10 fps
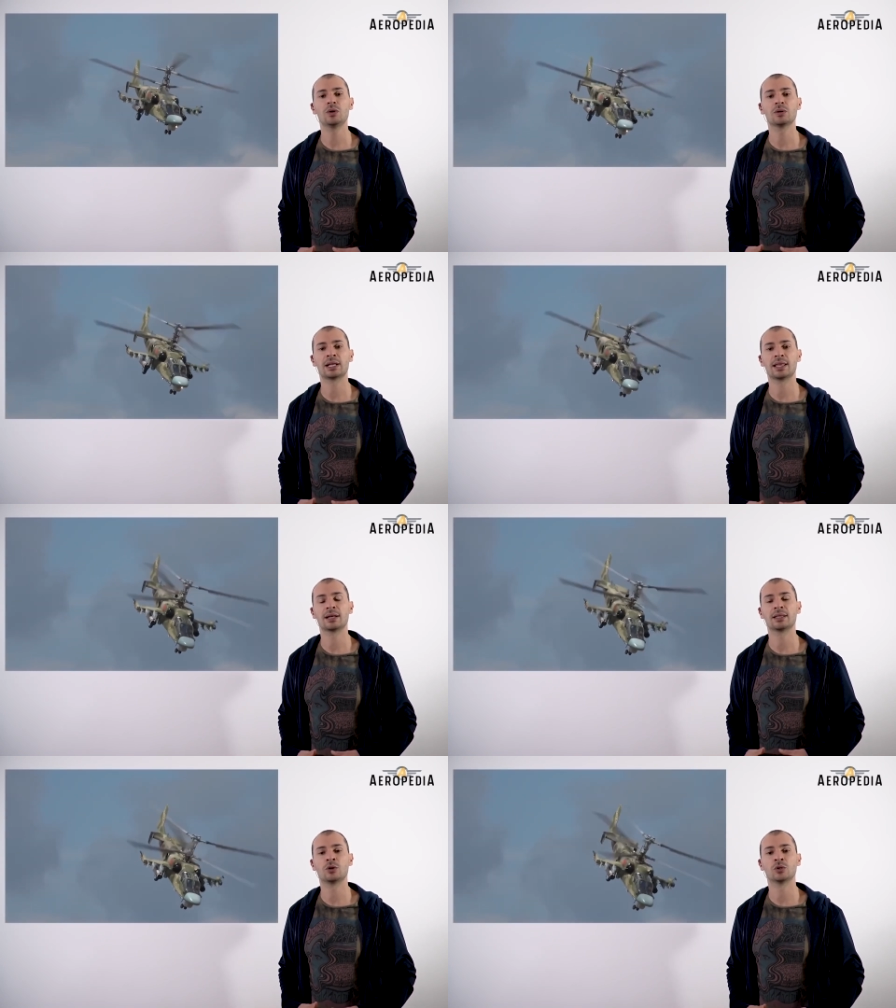fire
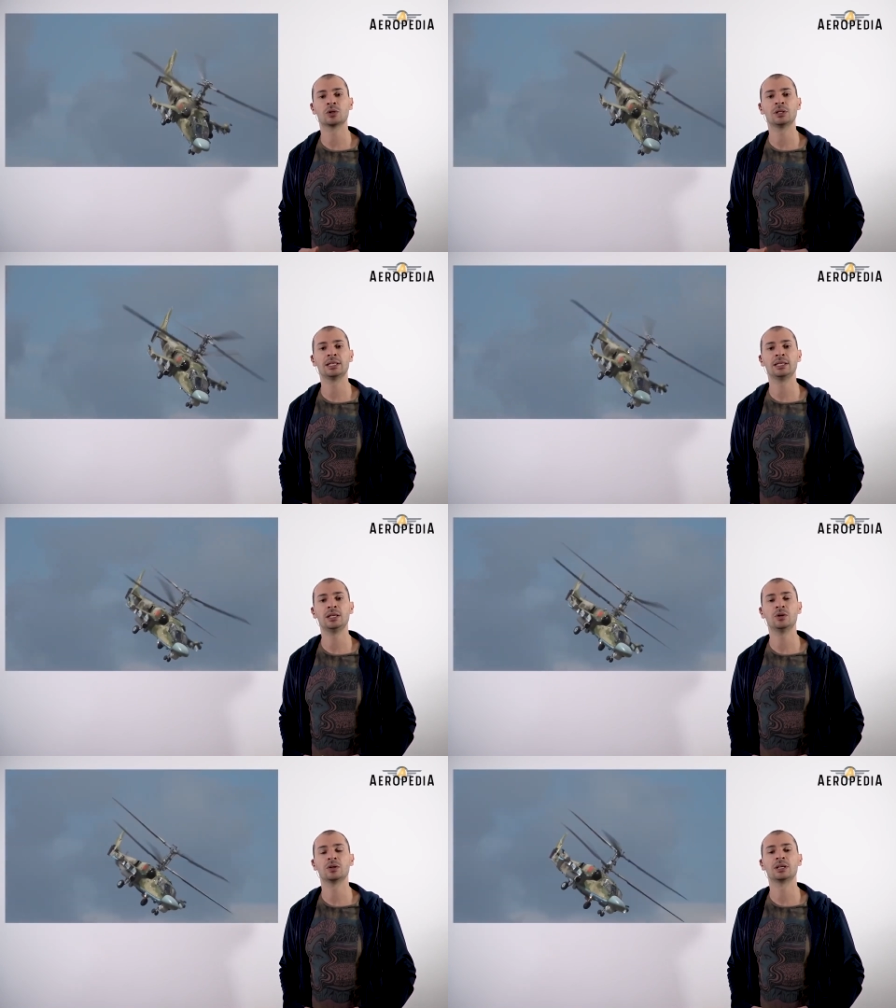control
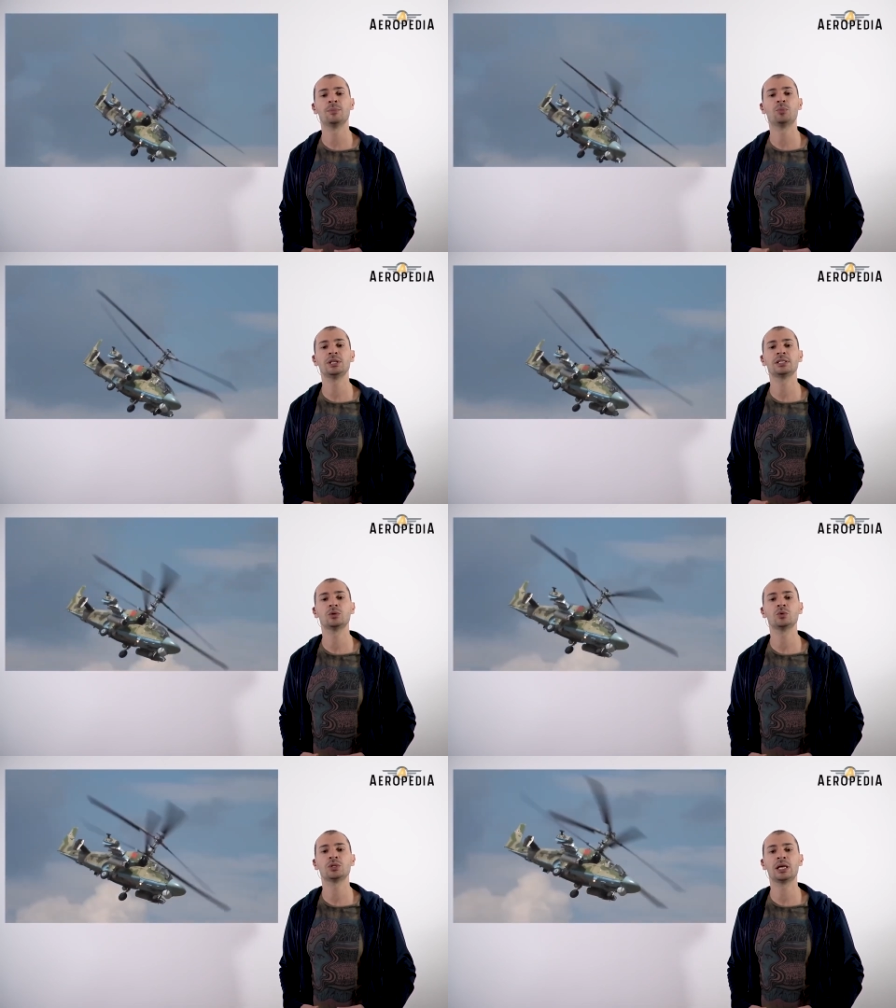radar that can be
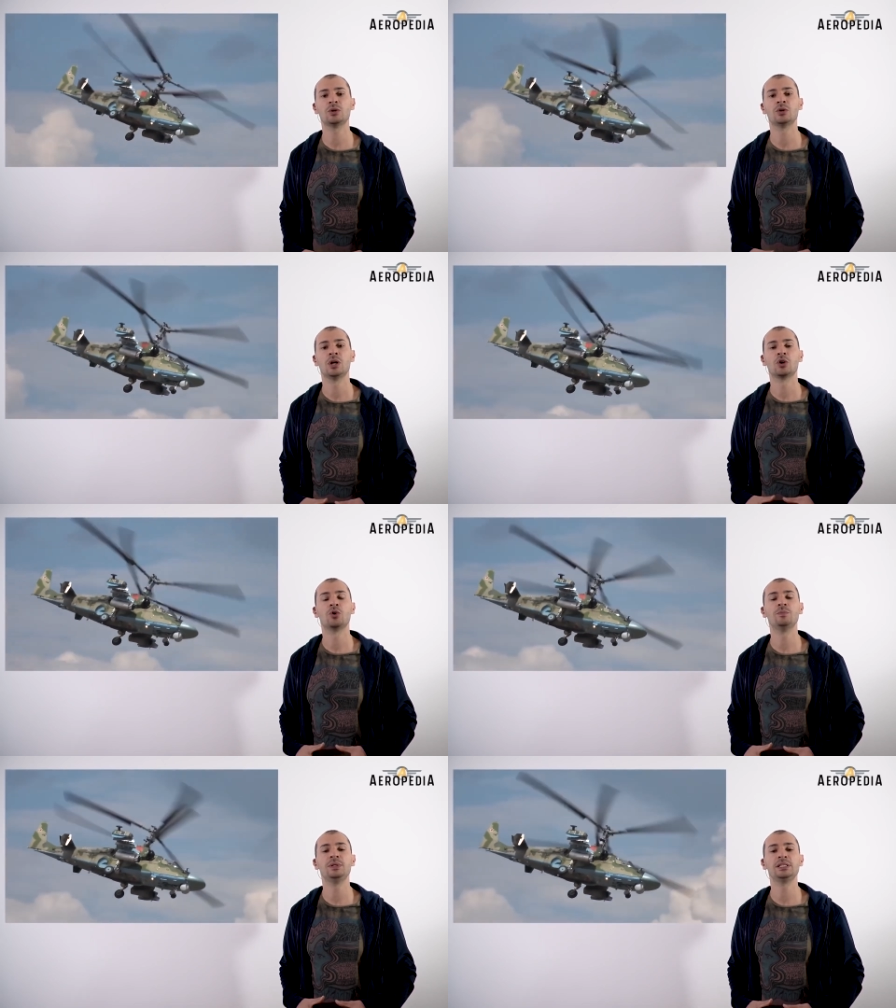used with
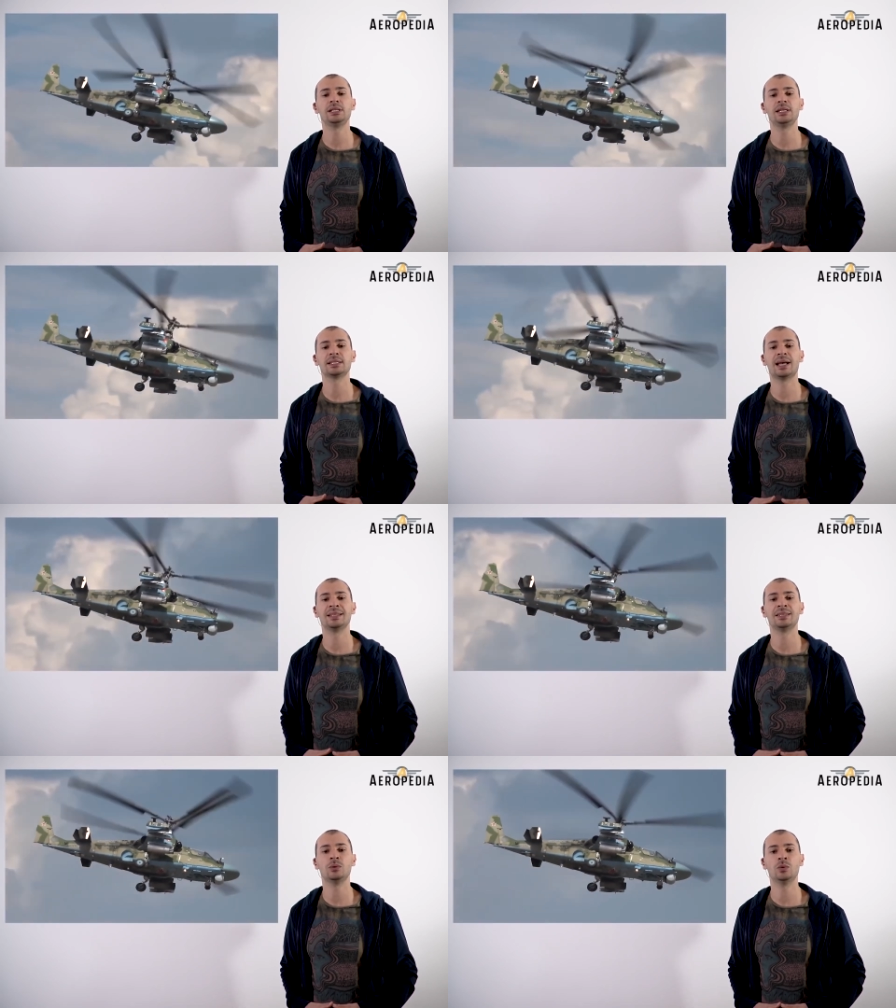anti-ship
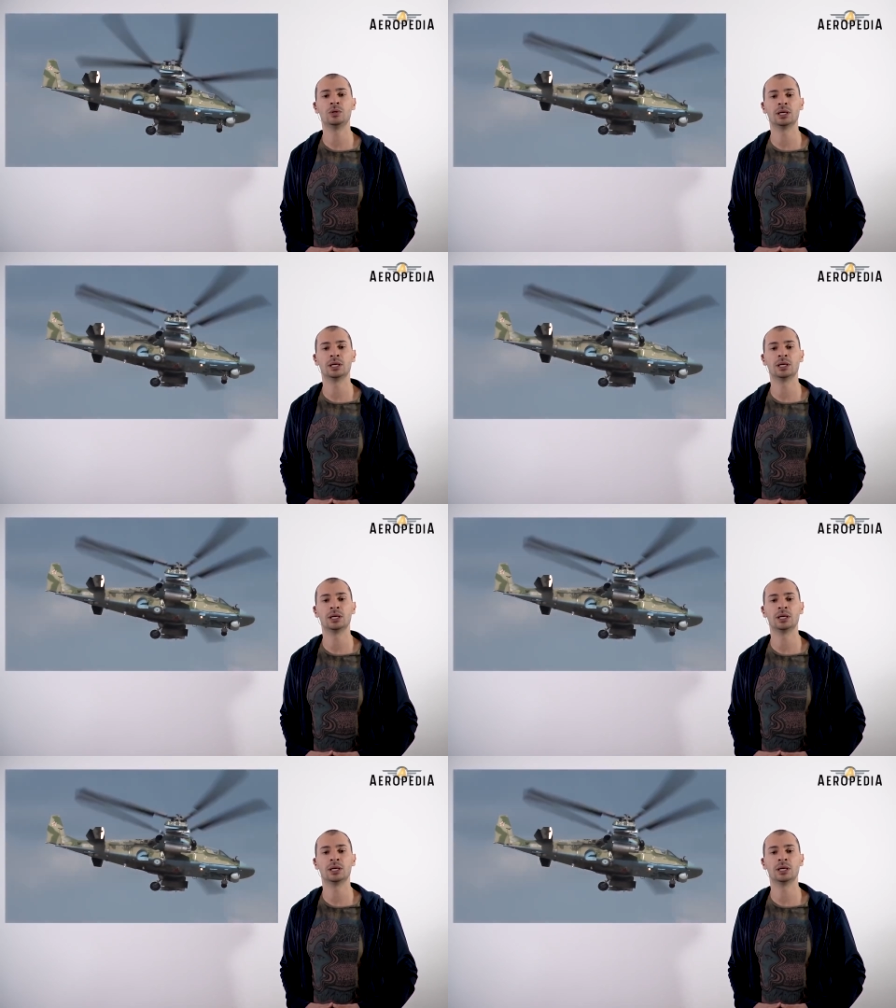missiles.